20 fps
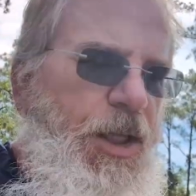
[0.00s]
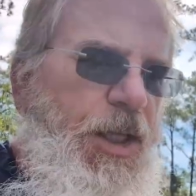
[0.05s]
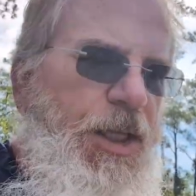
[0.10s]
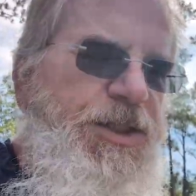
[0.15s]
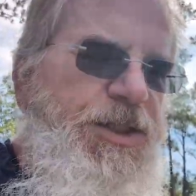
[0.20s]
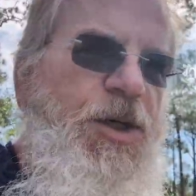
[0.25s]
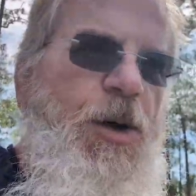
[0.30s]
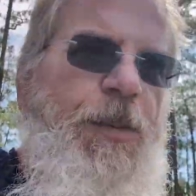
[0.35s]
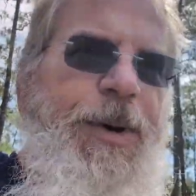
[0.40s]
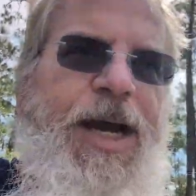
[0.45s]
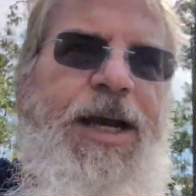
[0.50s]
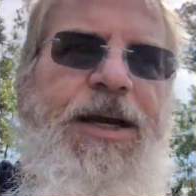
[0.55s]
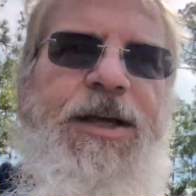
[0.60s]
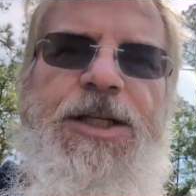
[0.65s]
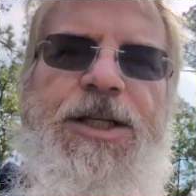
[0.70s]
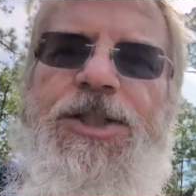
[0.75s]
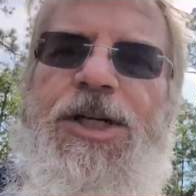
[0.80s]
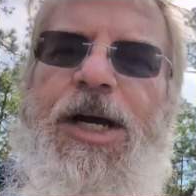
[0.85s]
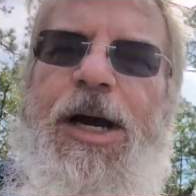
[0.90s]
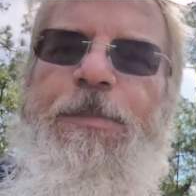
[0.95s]
let's go back in
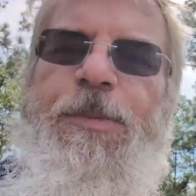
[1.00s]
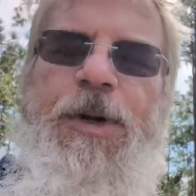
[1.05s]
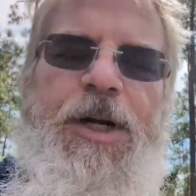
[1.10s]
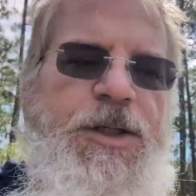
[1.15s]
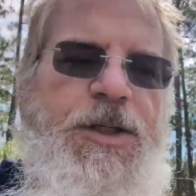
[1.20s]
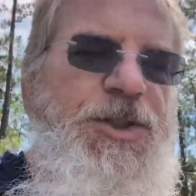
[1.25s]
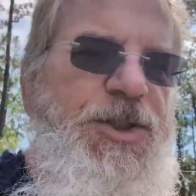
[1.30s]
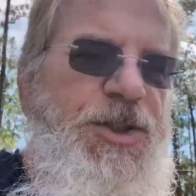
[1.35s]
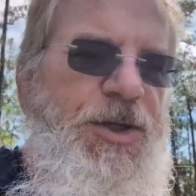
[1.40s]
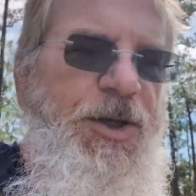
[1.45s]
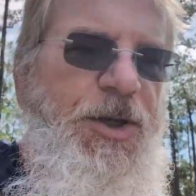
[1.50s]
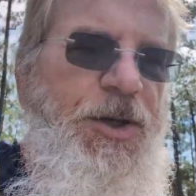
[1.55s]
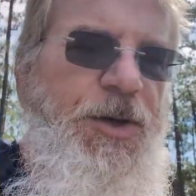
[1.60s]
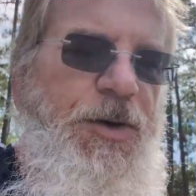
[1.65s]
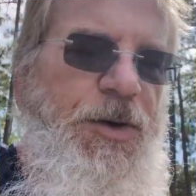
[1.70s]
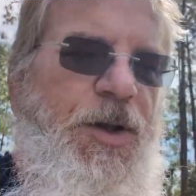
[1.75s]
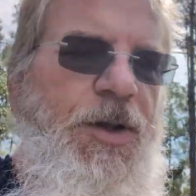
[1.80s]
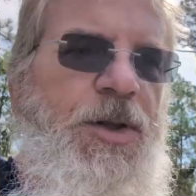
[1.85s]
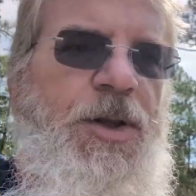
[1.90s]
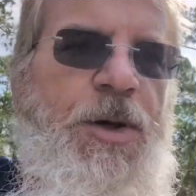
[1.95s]
the shop and I'll show
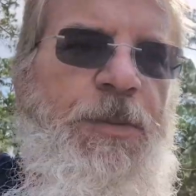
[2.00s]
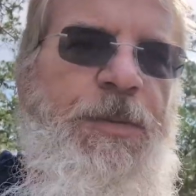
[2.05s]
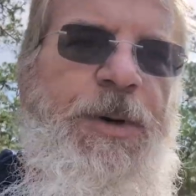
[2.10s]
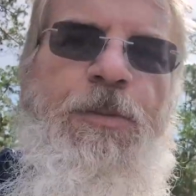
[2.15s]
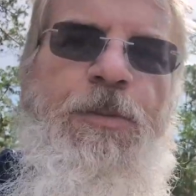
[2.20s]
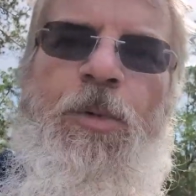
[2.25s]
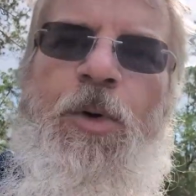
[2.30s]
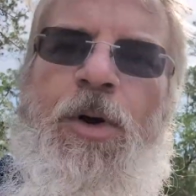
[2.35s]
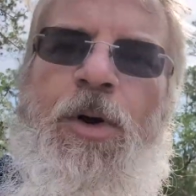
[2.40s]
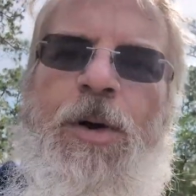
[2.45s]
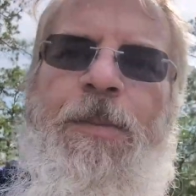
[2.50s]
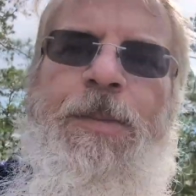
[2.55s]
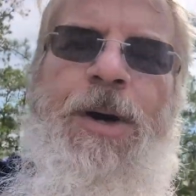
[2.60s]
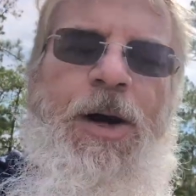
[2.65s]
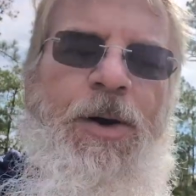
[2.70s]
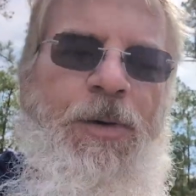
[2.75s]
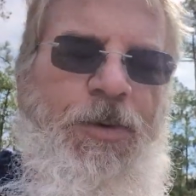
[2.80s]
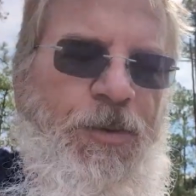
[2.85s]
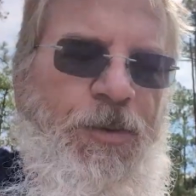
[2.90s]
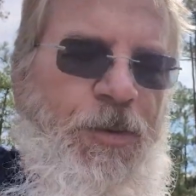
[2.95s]
you a little bit more
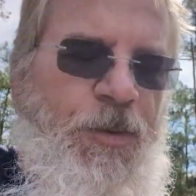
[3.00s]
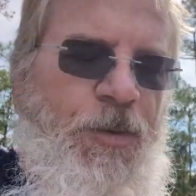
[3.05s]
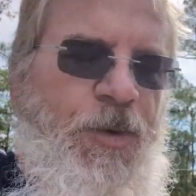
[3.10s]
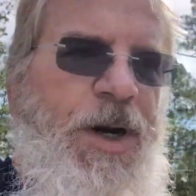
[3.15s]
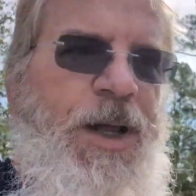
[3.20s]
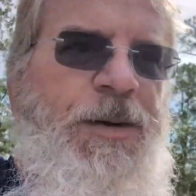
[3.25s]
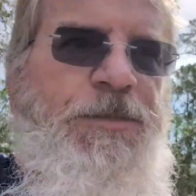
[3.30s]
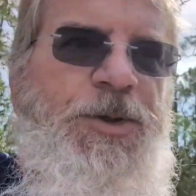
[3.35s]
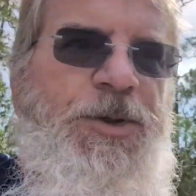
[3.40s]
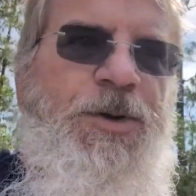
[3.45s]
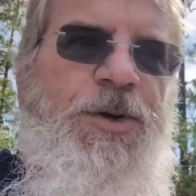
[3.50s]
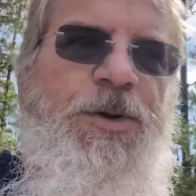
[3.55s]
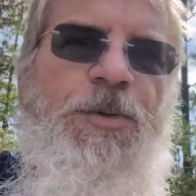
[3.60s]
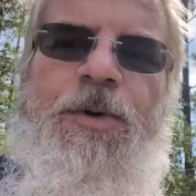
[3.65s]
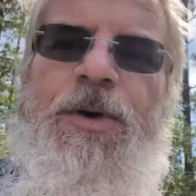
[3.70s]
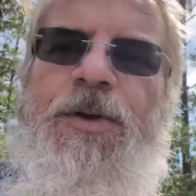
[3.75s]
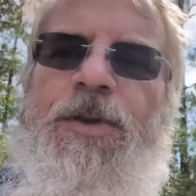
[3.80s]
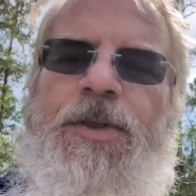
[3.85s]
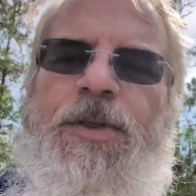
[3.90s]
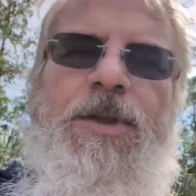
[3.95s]
about what I'm doing
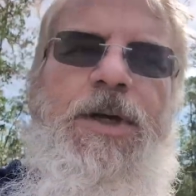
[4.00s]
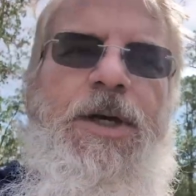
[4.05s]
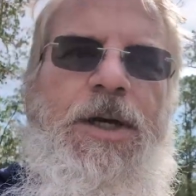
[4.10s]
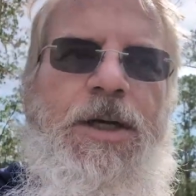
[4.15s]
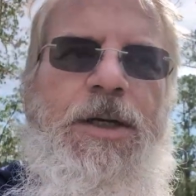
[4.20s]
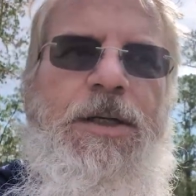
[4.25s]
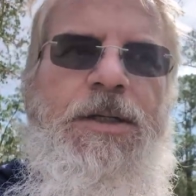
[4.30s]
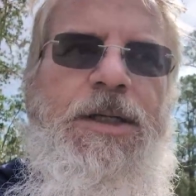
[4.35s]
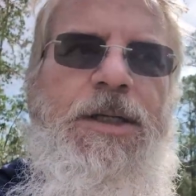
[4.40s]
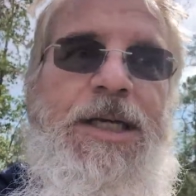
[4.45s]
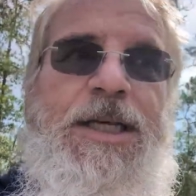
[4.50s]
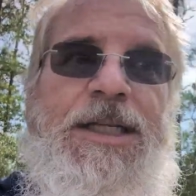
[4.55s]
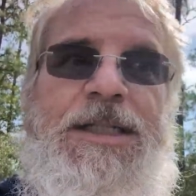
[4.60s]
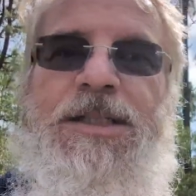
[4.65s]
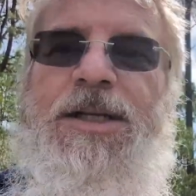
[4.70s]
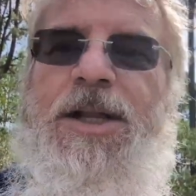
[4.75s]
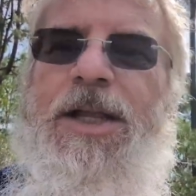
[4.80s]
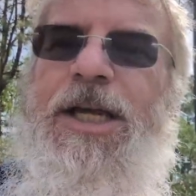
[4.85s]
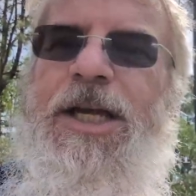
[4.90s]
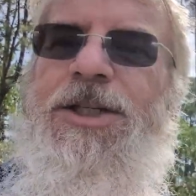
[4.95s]
with
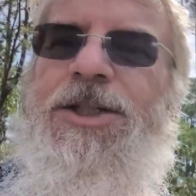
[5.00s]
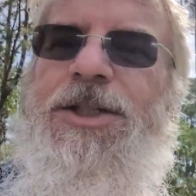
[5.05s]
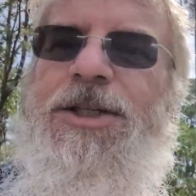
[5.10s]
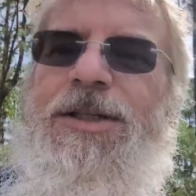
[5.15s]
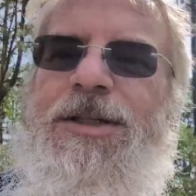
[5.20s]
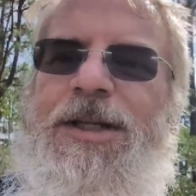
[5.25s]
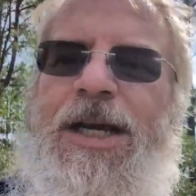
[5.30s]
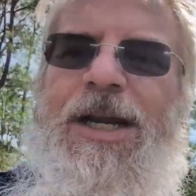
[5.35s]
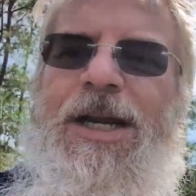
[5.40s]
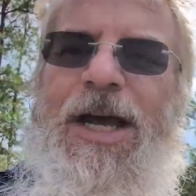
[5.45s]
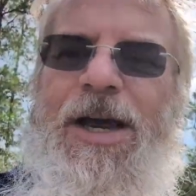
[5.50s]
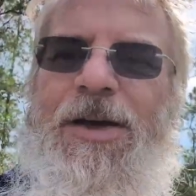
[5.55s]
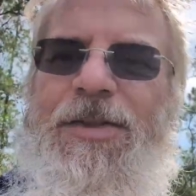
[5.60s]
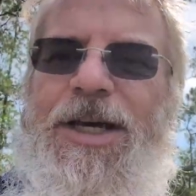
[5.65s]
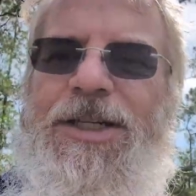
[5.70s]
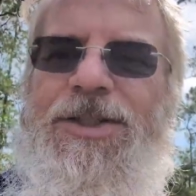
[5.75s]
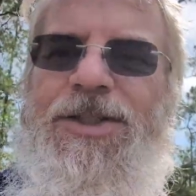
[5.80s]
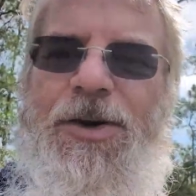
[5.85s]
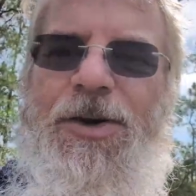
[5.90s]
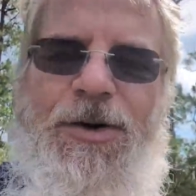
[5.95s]
insulation and how
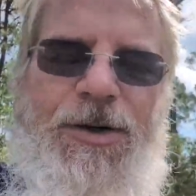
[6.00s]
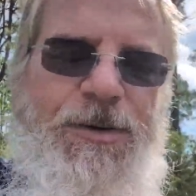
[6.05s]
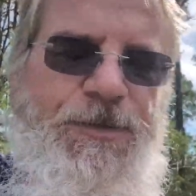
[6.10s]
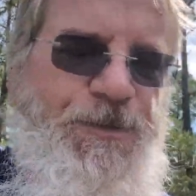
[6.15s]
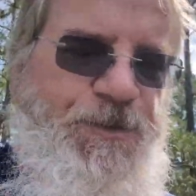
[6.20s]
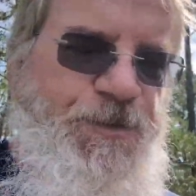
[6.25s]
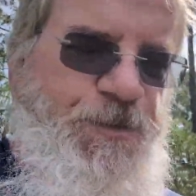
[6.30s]
that's going.